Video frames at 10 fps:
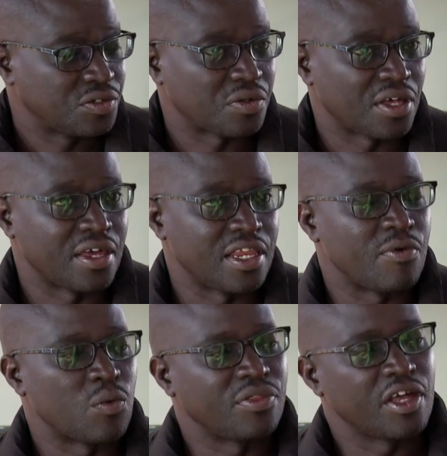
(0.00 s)
so that then
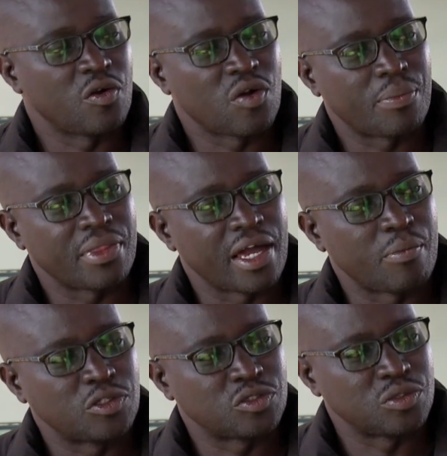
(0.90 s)
even when they grow up, they're
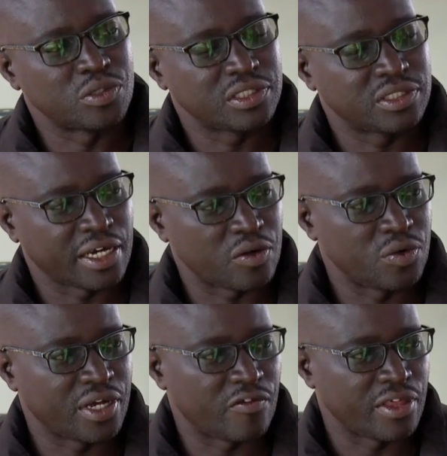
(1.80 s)
able to take
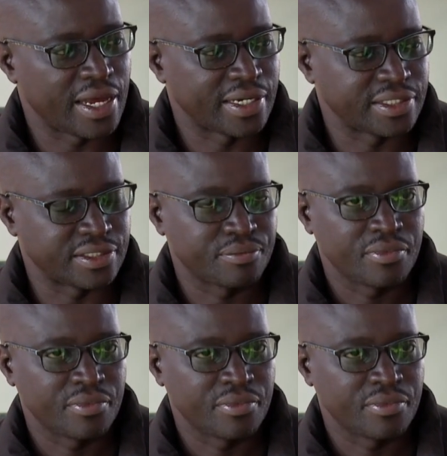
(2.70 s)
good care of the donkeys.